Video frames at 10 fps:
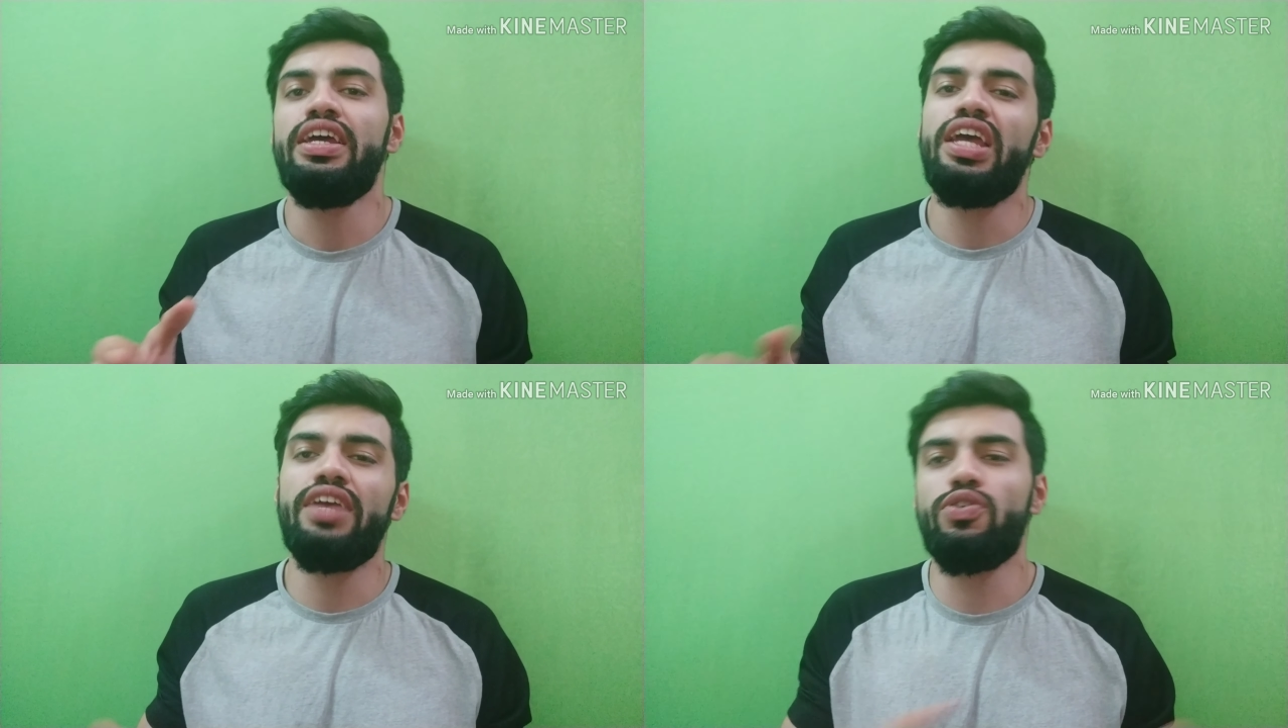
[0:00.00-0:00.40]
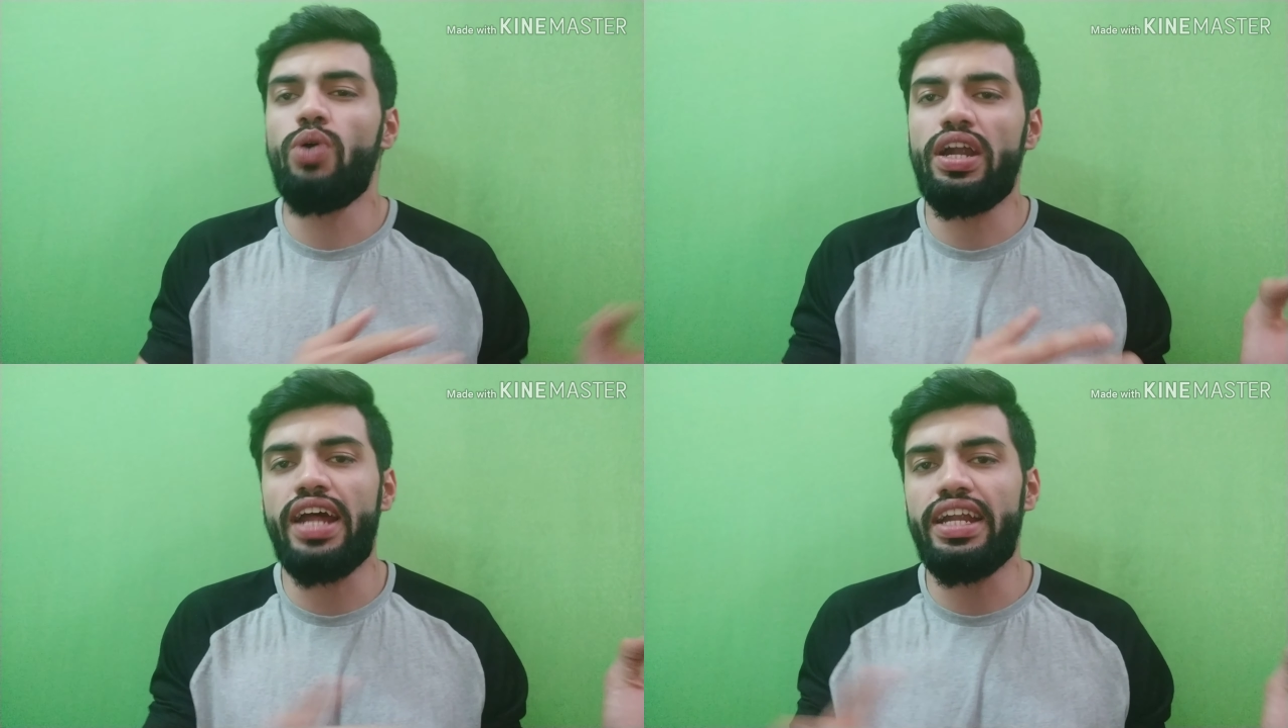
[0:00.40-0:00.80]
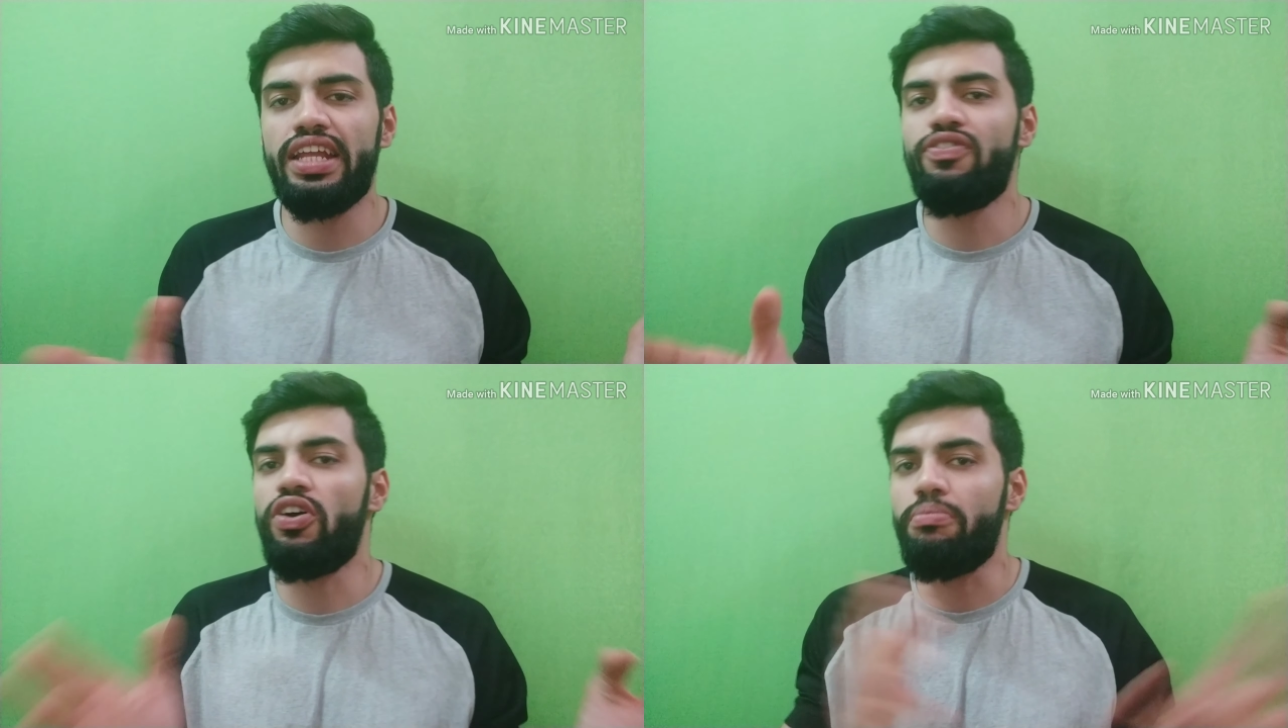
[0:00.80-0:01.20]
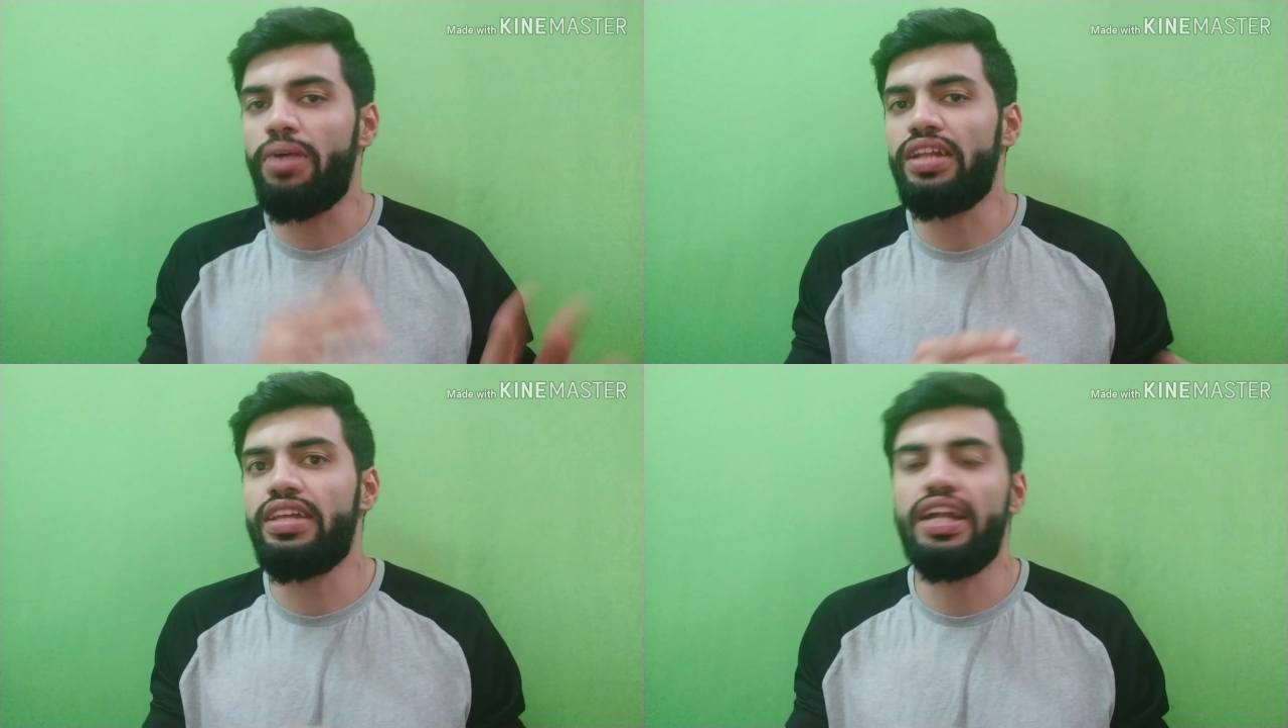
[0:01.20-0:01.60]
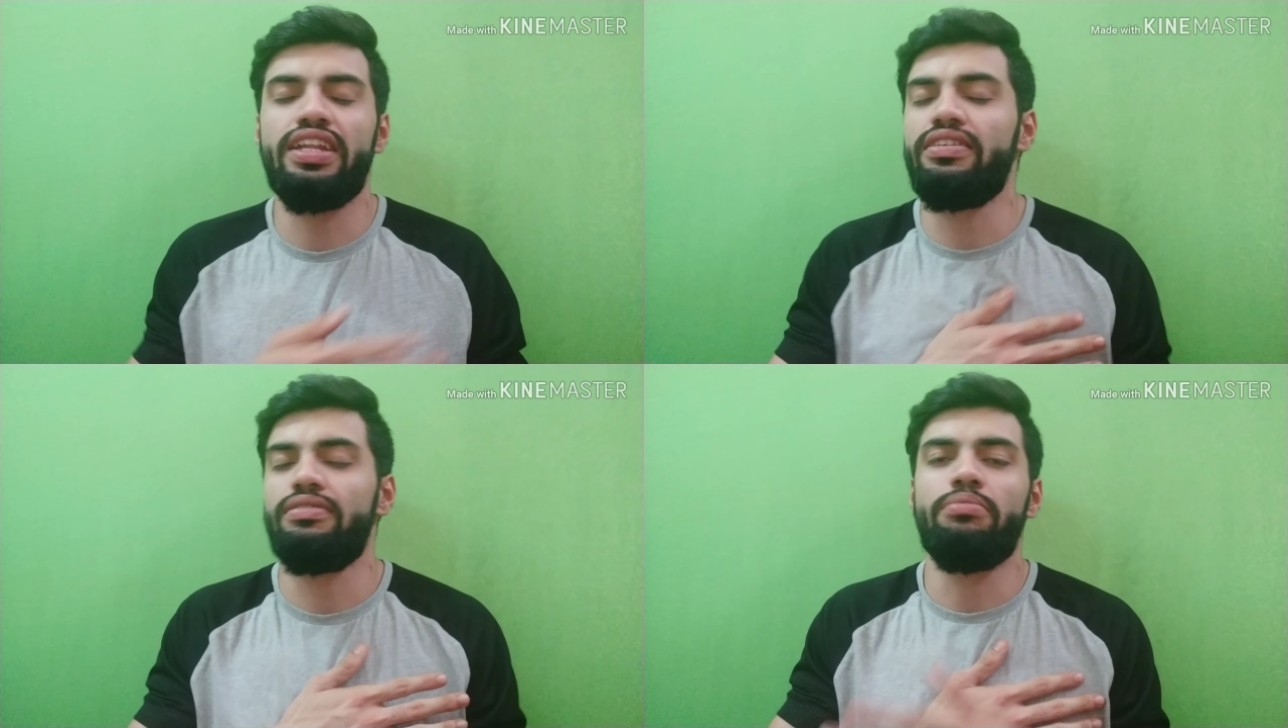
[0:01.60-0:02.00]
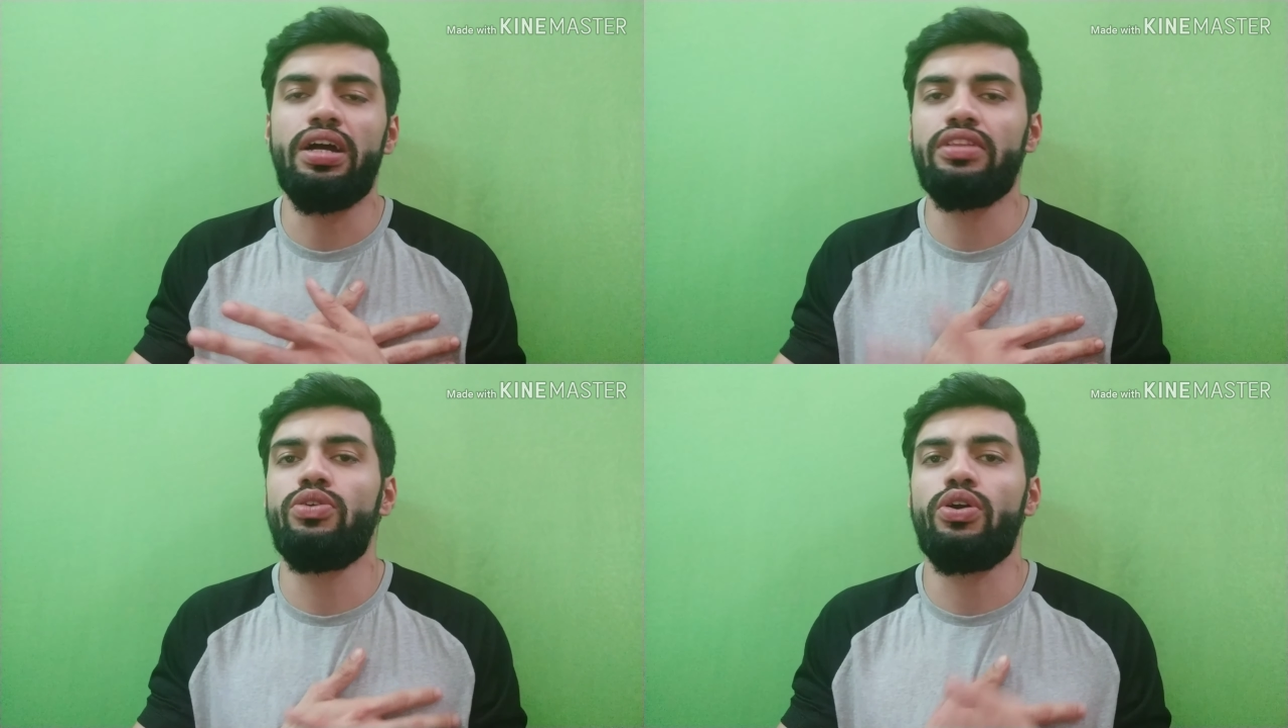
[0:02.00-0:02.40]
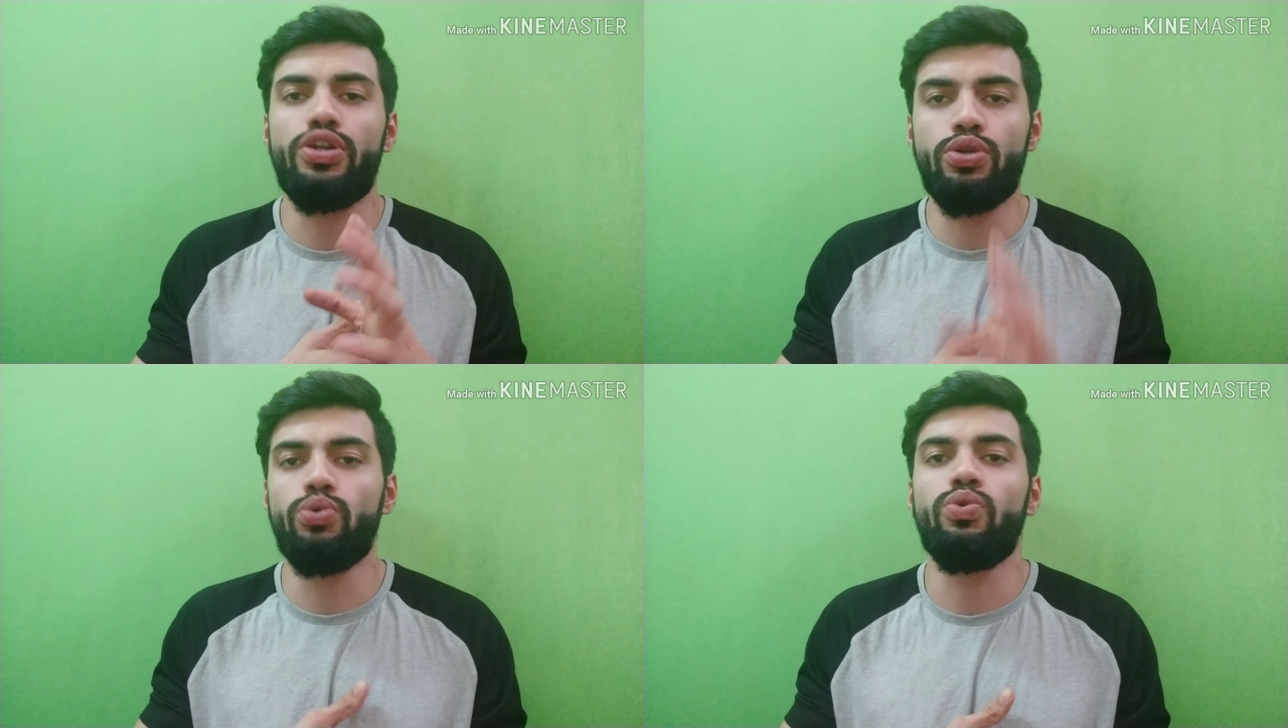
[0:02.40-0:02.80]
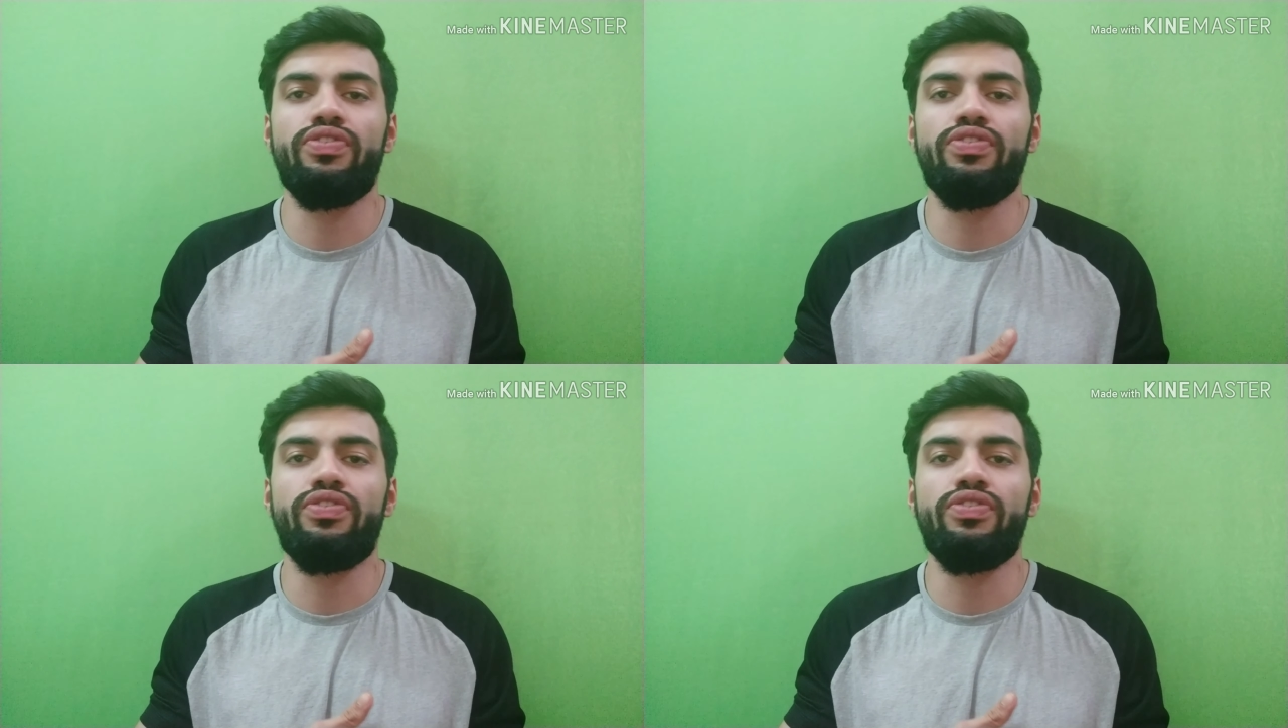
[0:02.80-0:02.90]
if you are dieting for a month or a two,